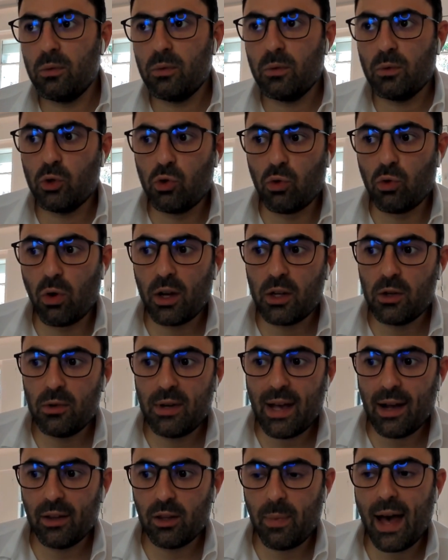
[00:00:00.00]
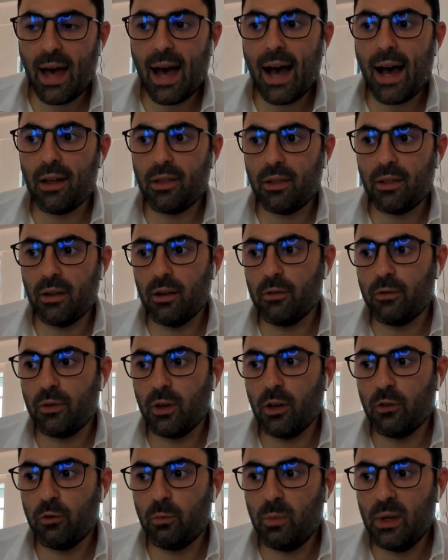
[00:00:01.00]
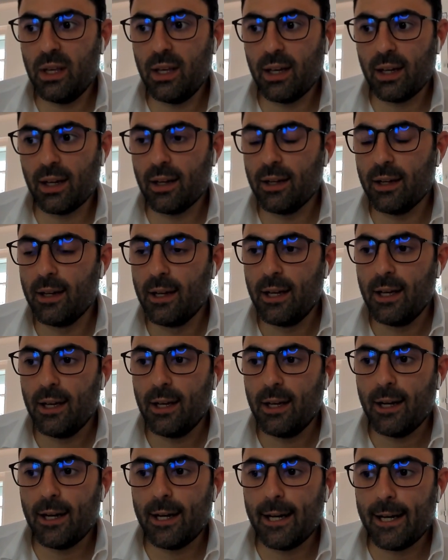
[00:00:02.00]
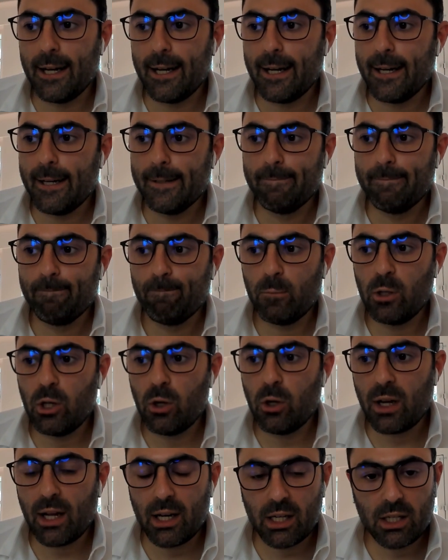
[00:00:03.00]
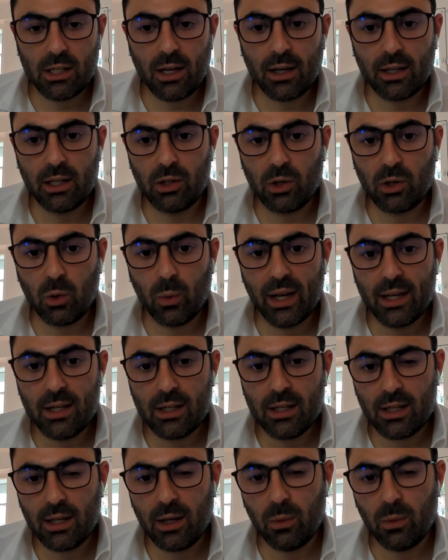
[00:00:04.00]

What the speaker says: draw you down the path of being, kind of stuck in your ways.